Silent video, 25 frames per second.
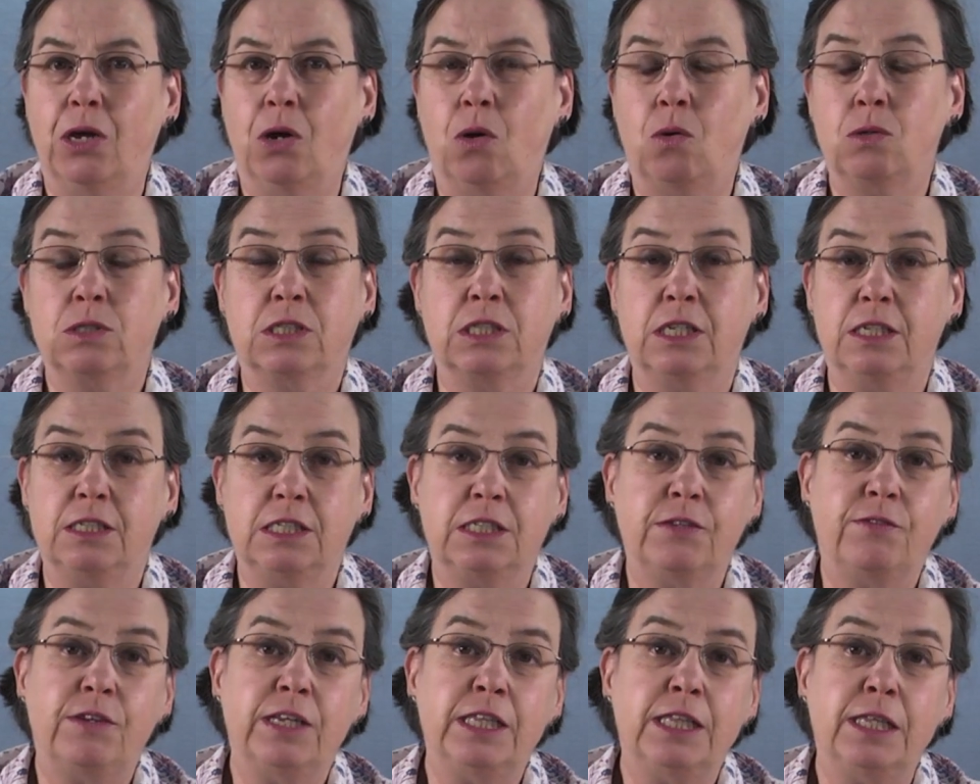
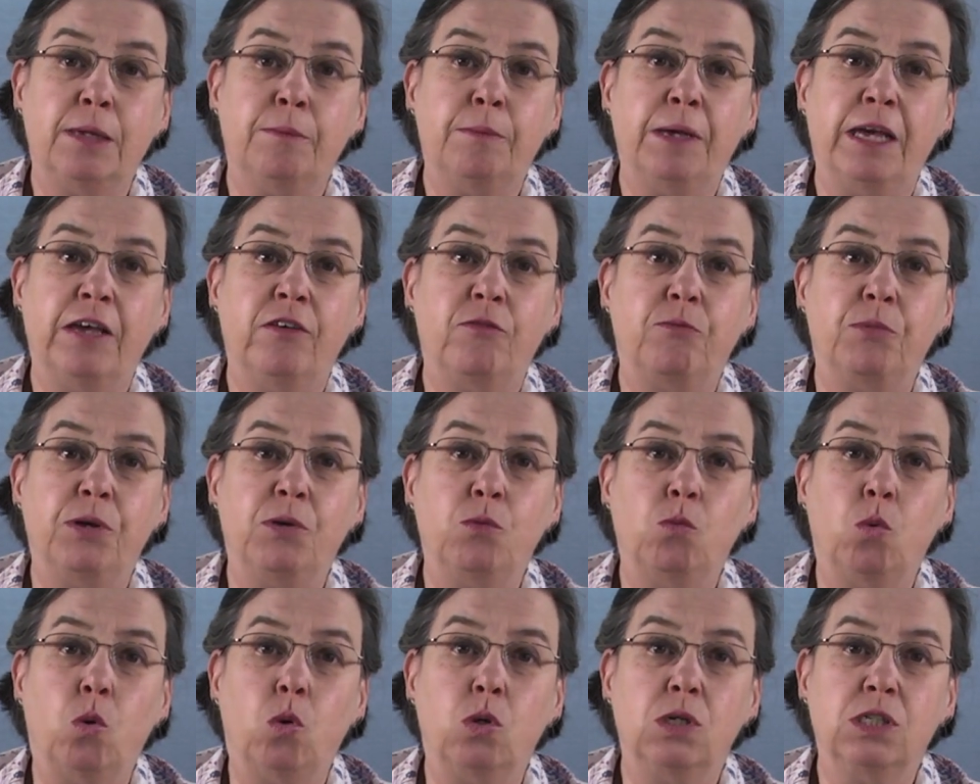Alternatively, they may have
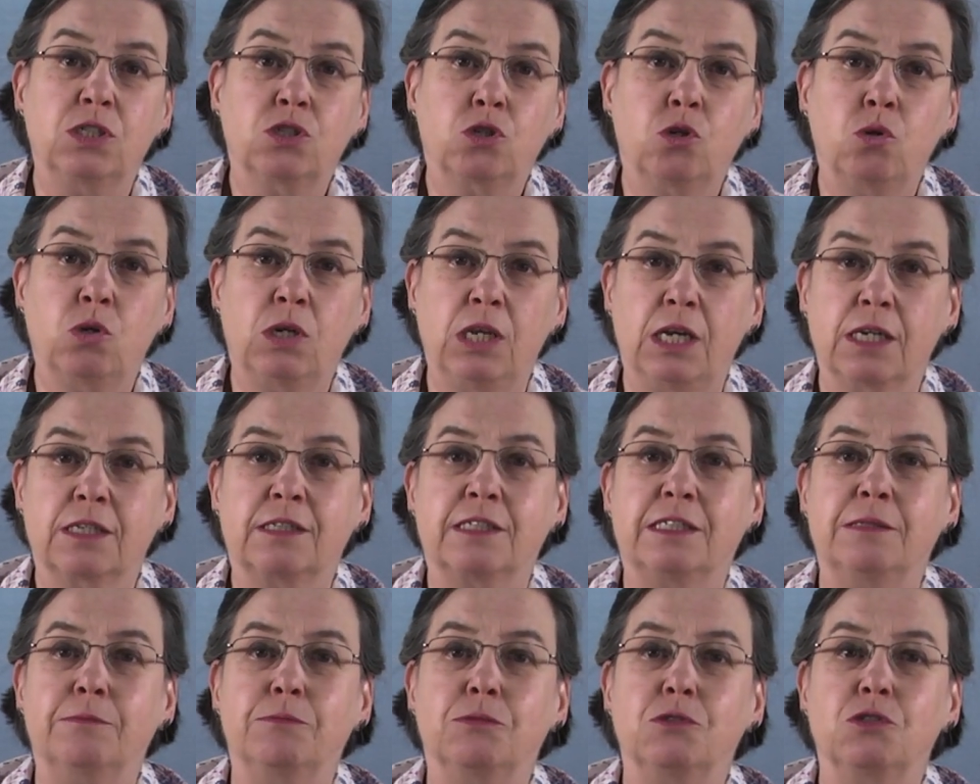been worn as good luck
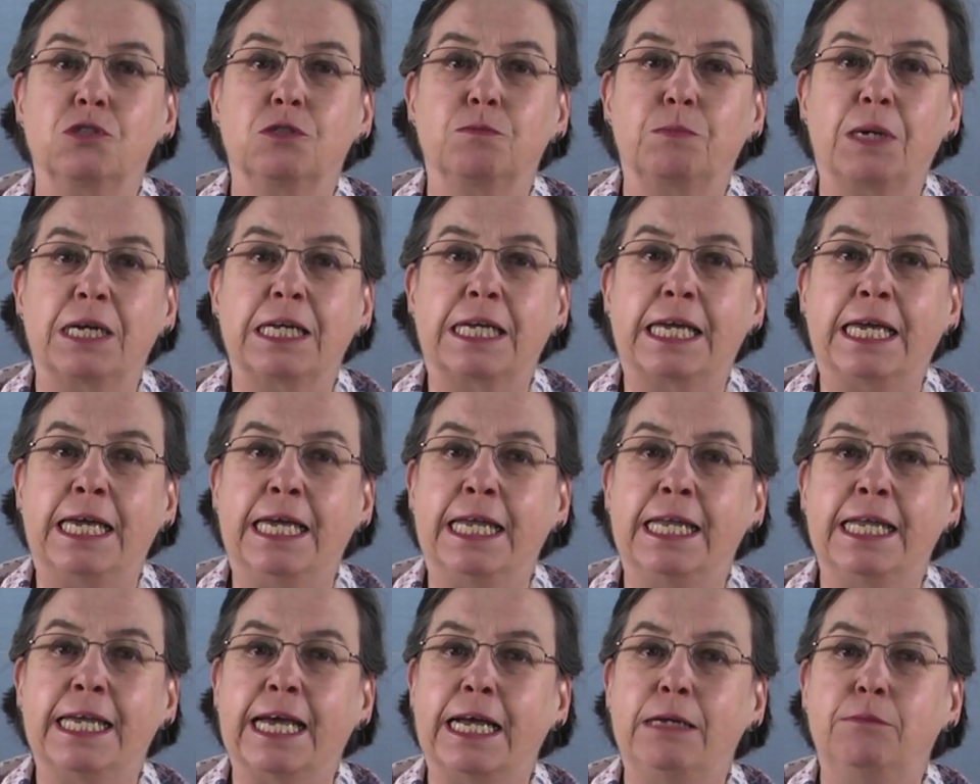symbols by
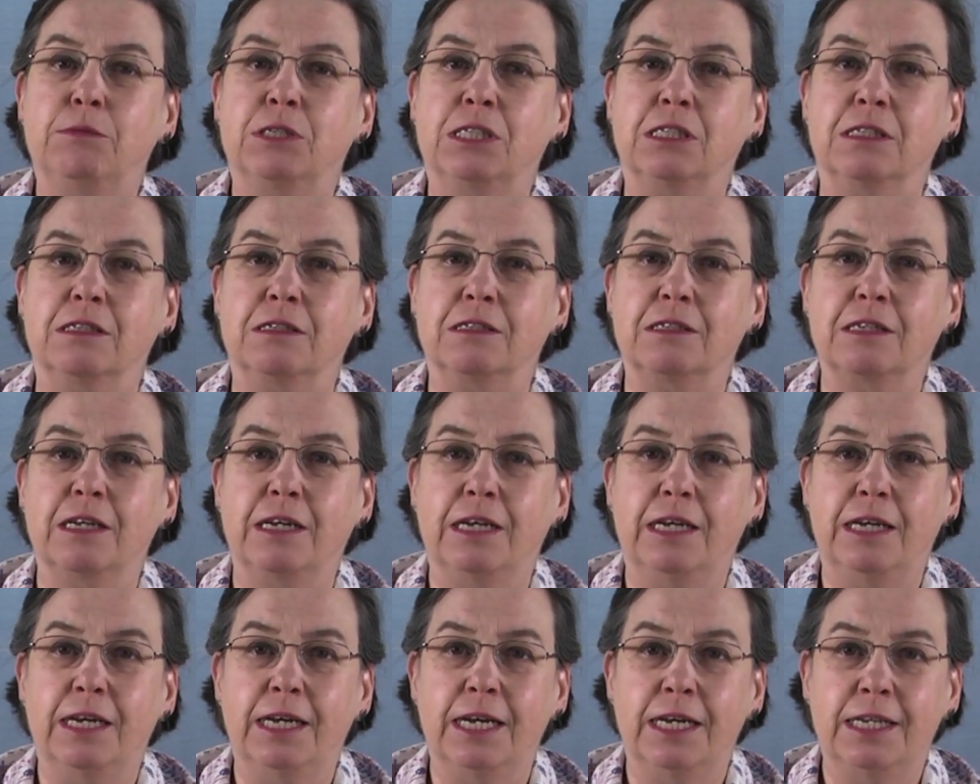keen gamesters,
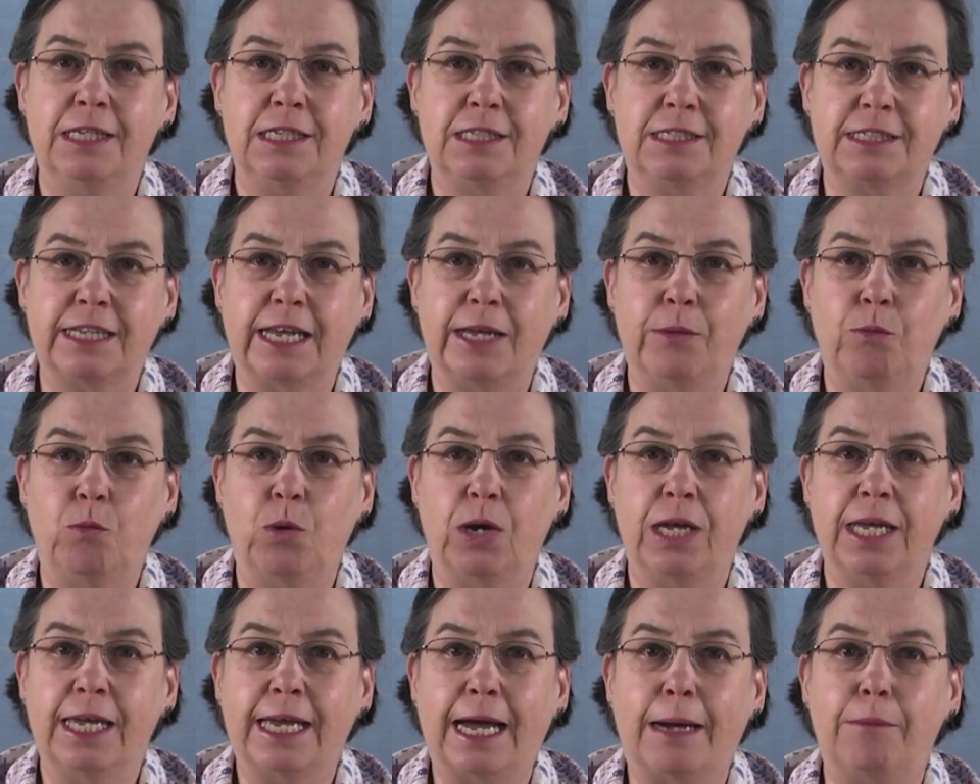in the same
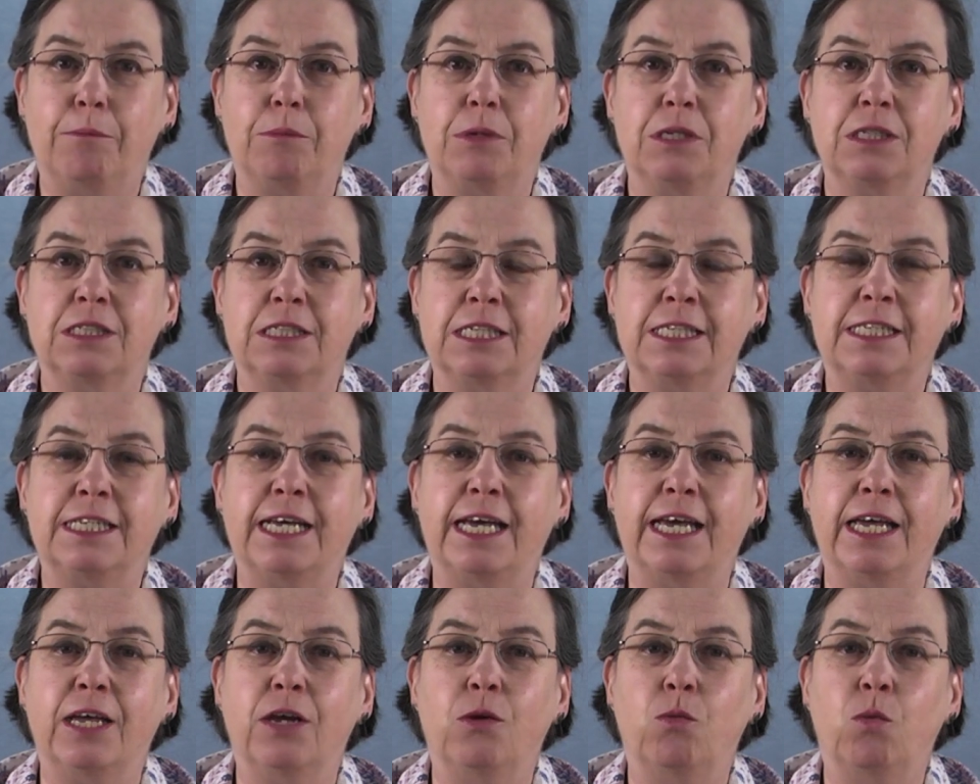way gamblers
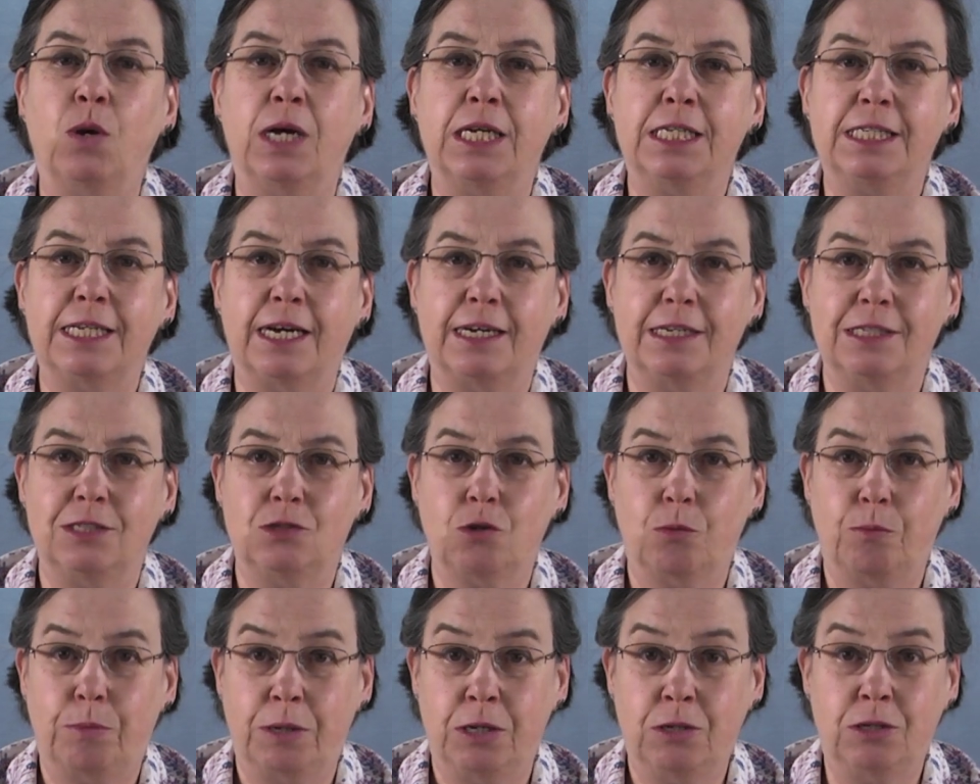today wear dice
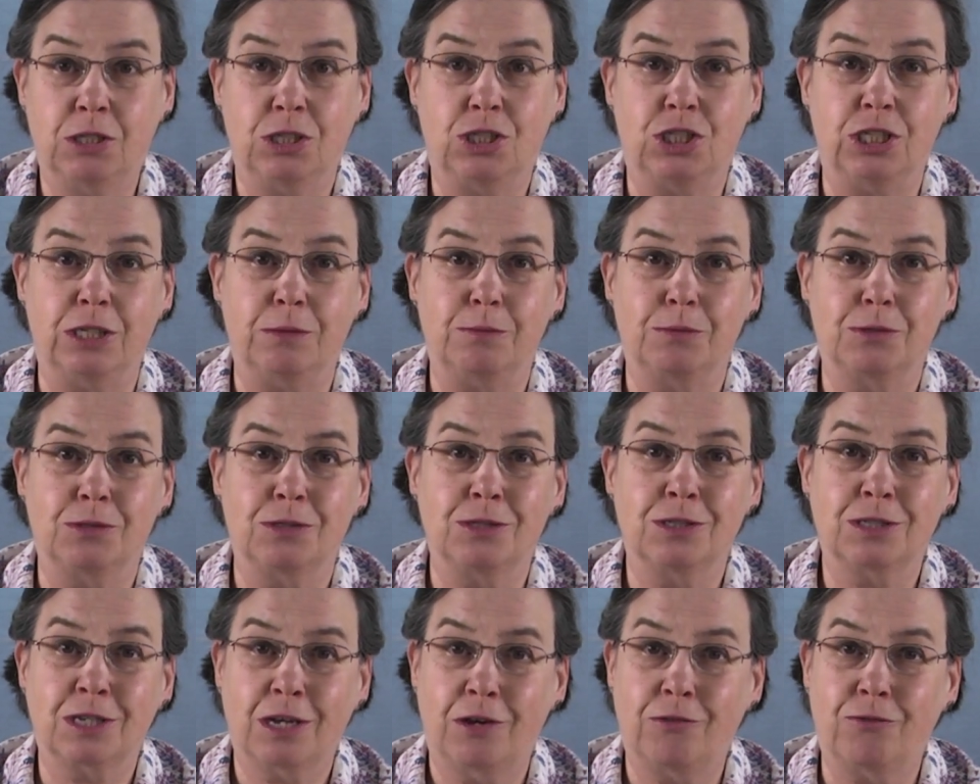or poker chips
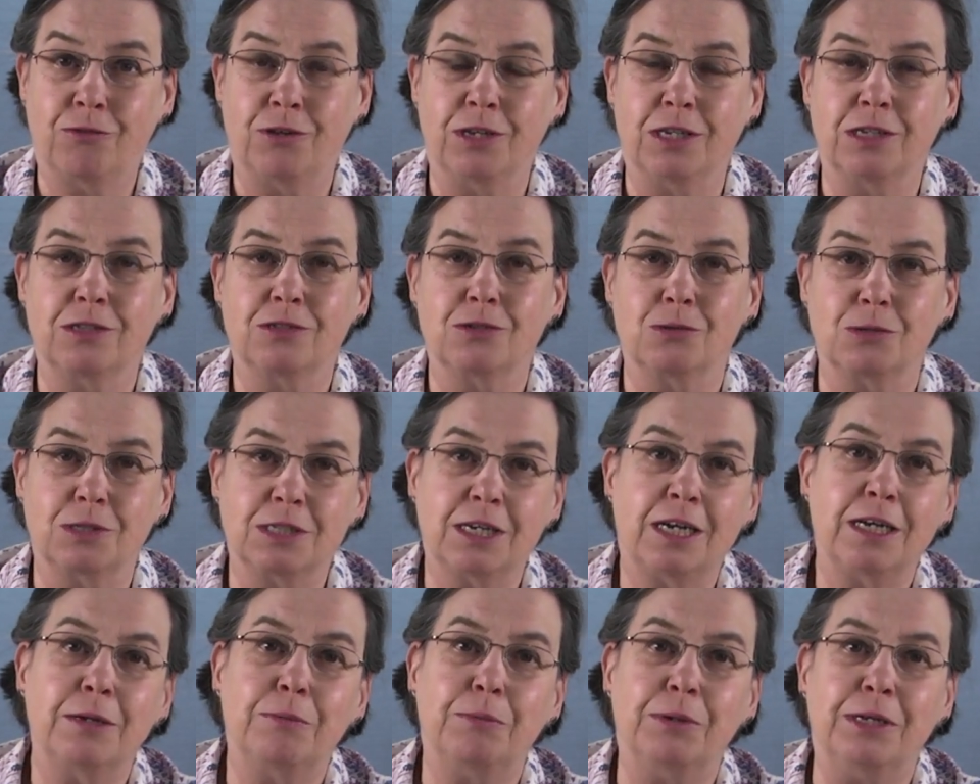as cufflinks or
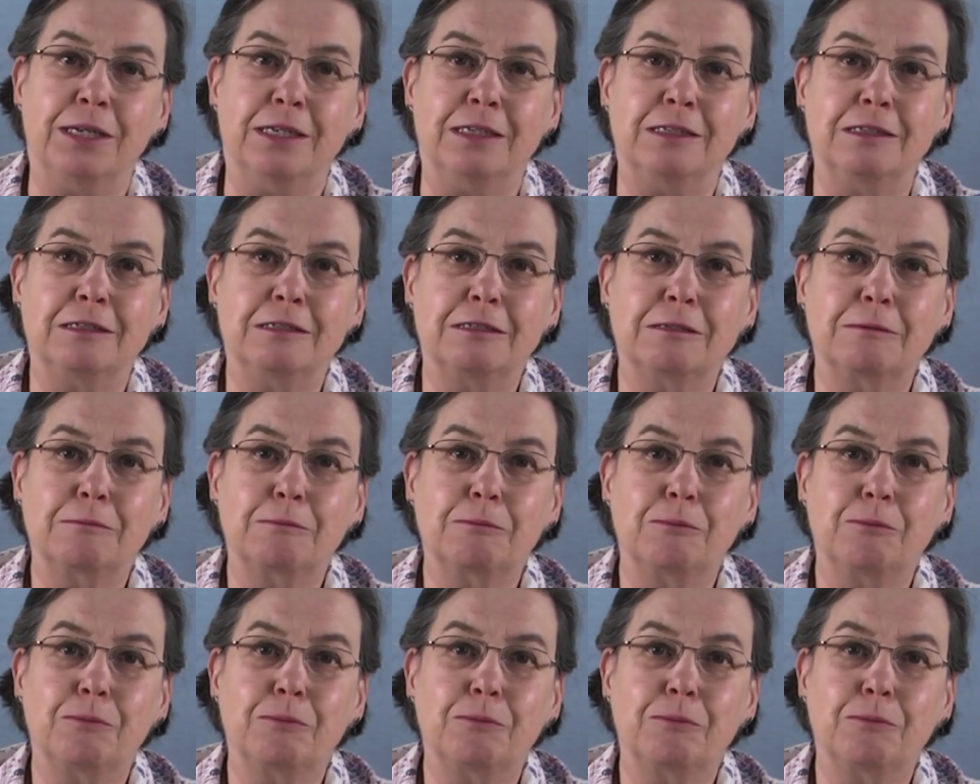tie pins.